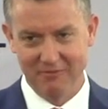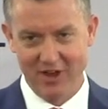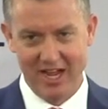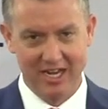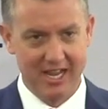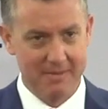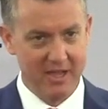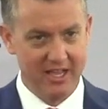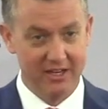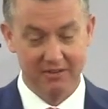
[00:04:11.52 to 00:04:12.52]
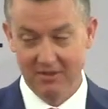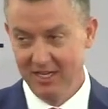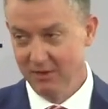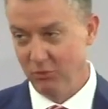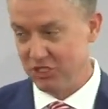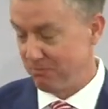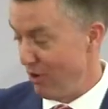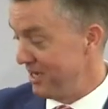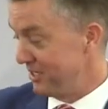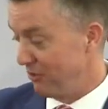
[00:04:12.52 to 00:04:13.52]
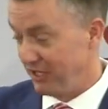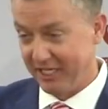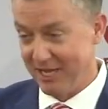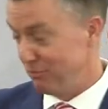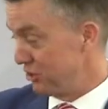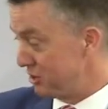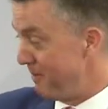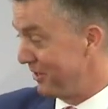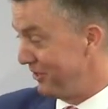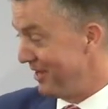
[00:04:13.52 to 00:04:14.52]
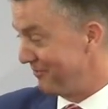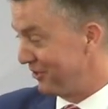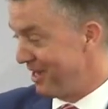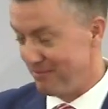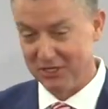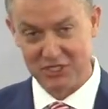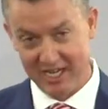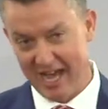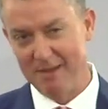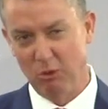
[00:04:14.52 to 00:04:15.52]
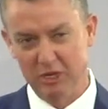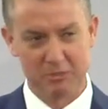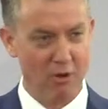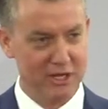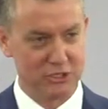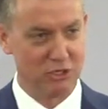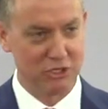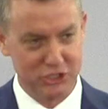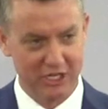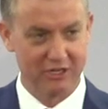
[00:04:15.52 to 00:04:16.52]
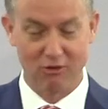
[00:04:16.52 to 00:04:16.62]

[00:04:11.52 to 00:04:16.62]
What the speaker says: invited him in, and we surprised, I don't think Kim was expecting to have to come in and say hi, but we surprised her and she did a